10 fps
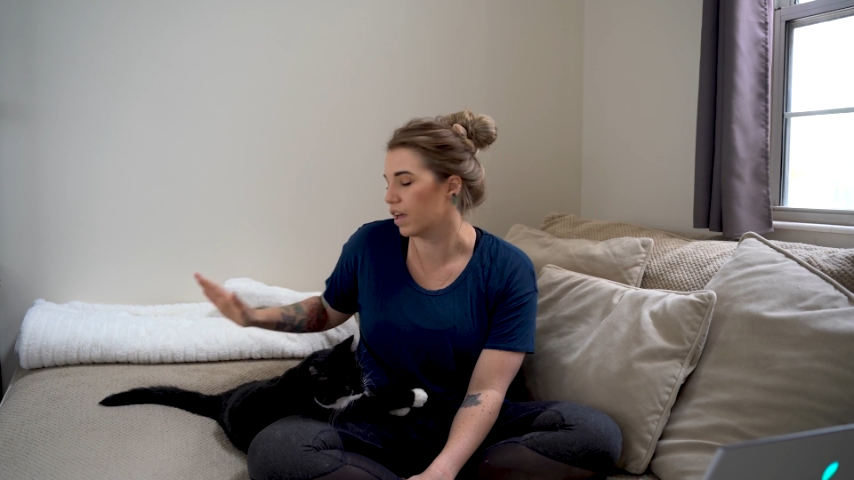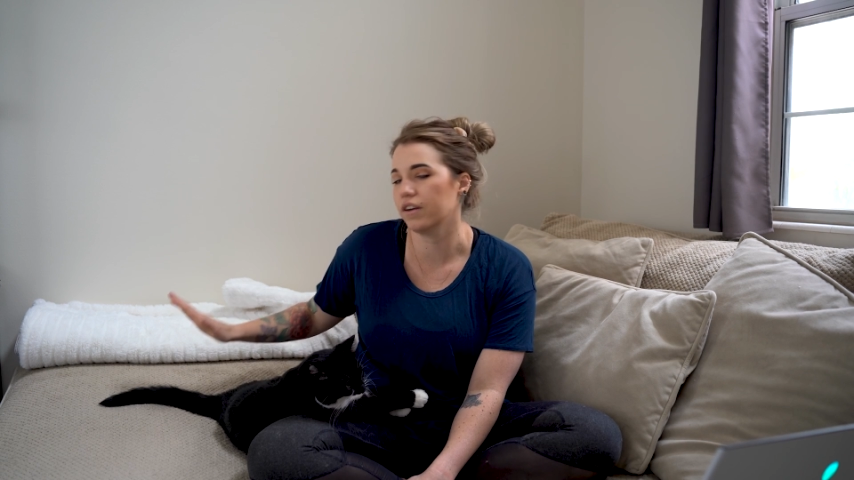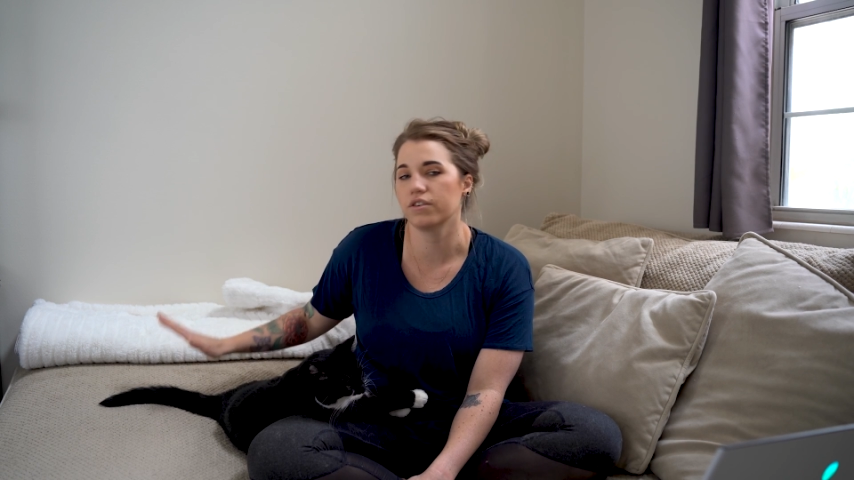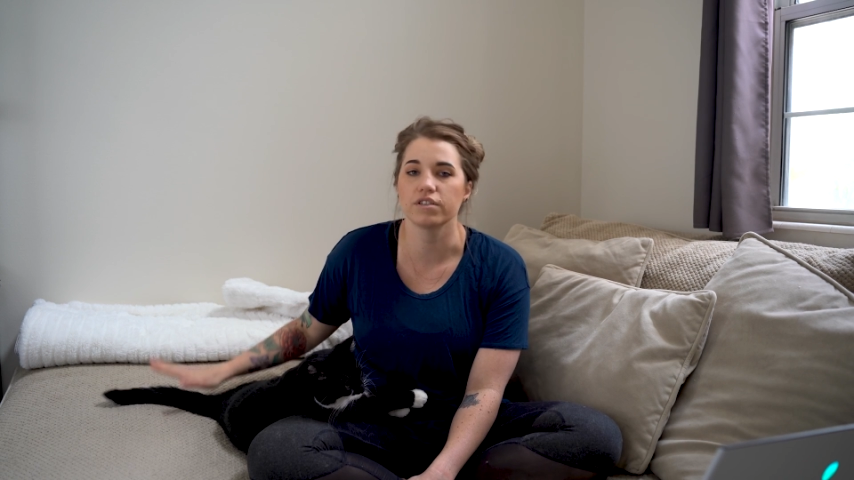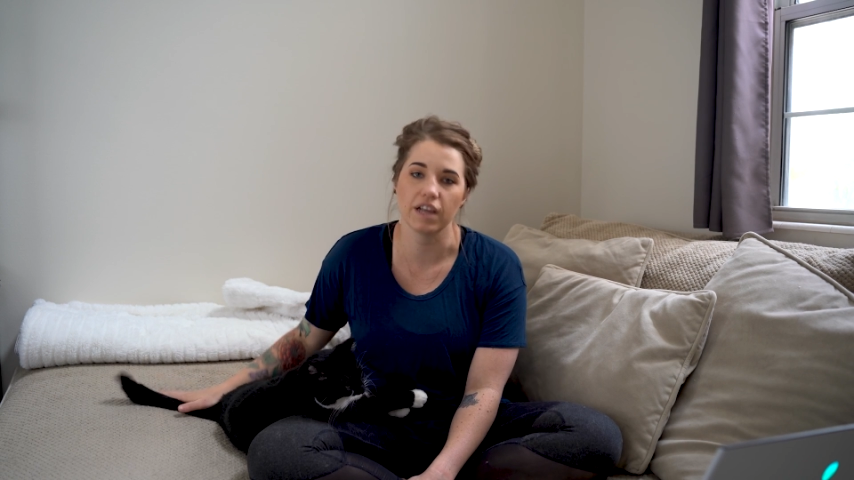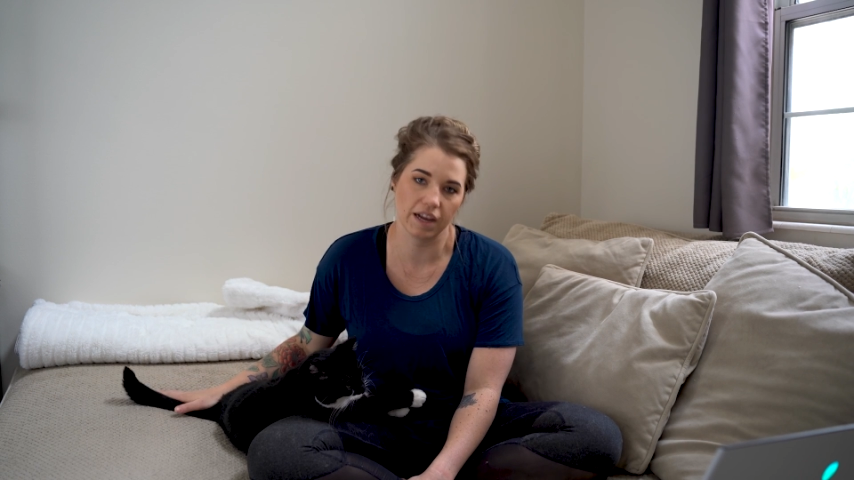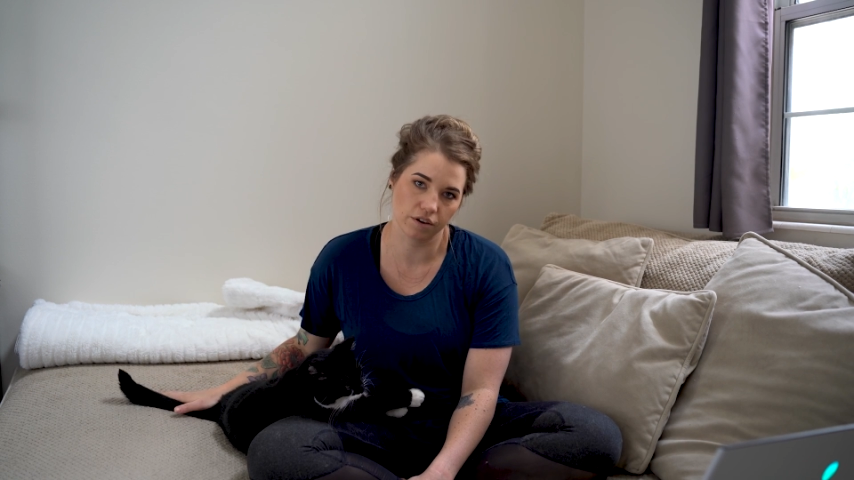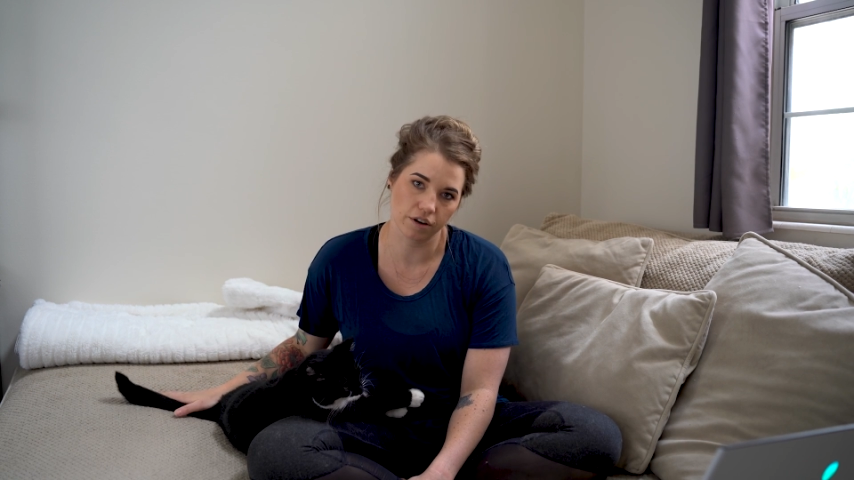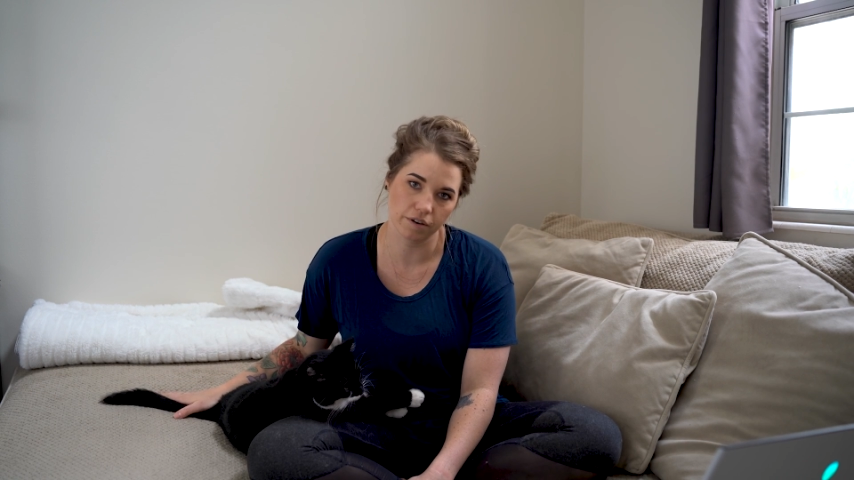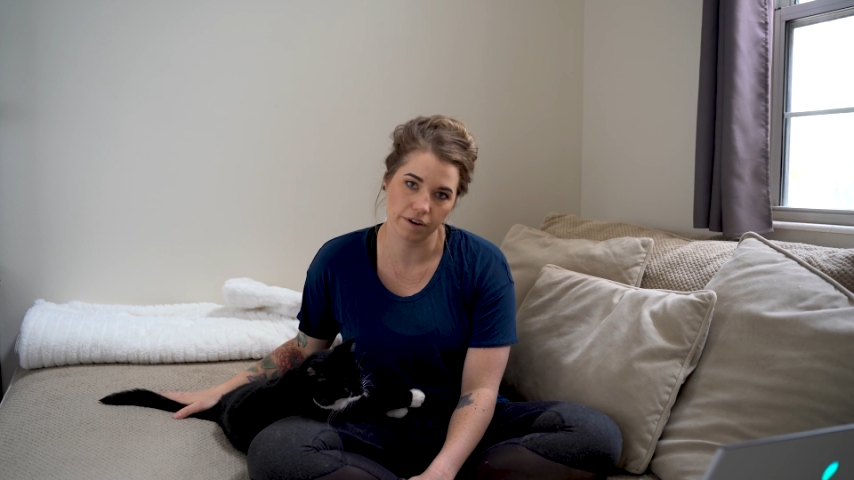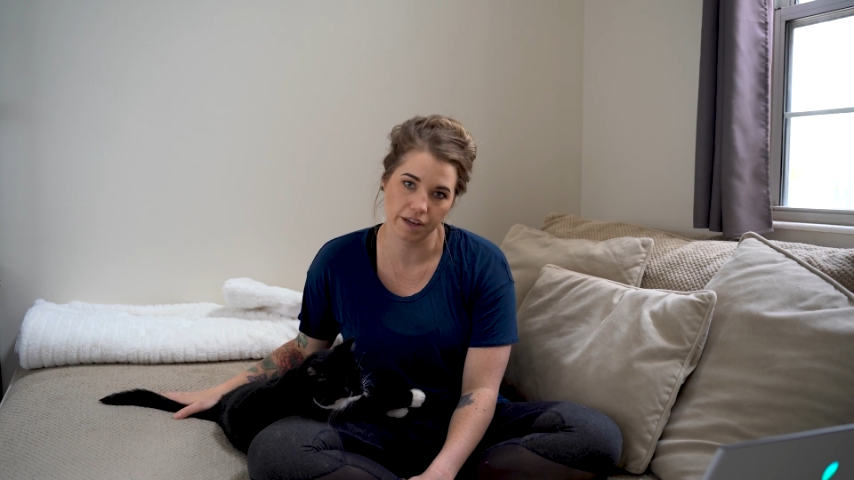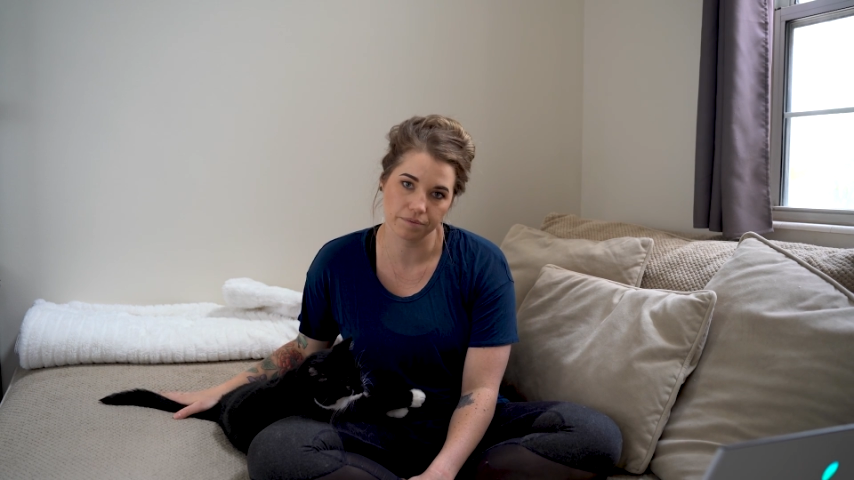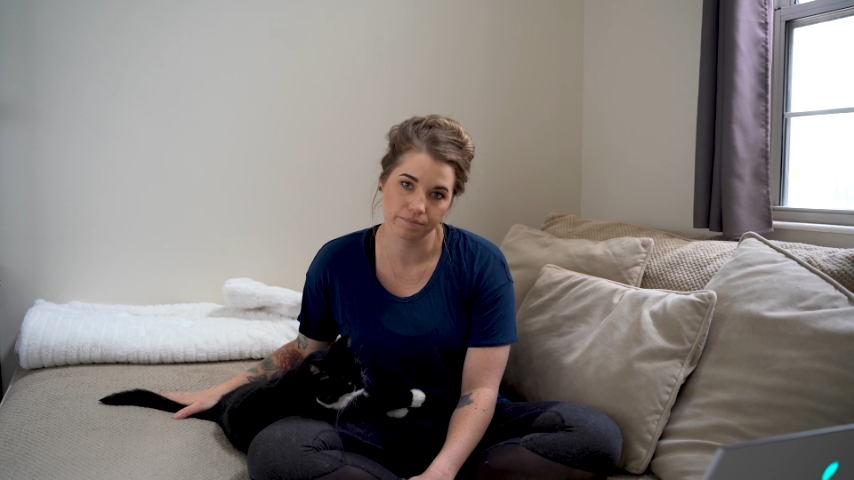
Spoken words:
and your tail artery.